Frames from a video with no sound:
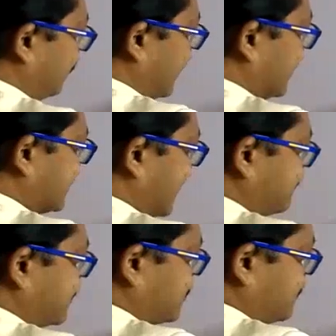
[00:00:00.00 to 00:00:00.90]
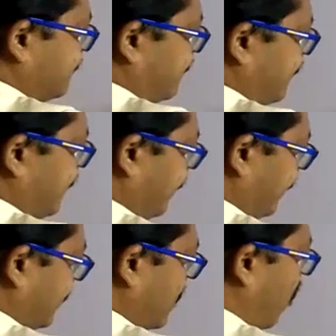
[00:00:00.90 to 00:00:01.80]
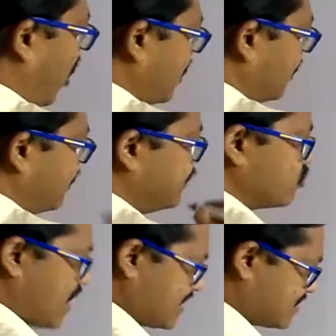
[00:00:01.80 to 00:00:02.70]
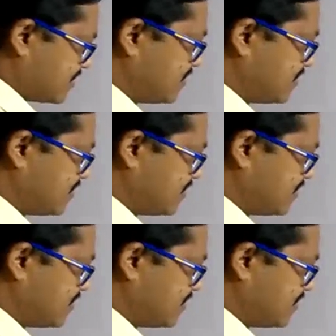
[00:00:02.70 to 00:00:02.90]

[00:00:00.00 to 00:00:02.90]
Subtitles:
enzymes or mucus.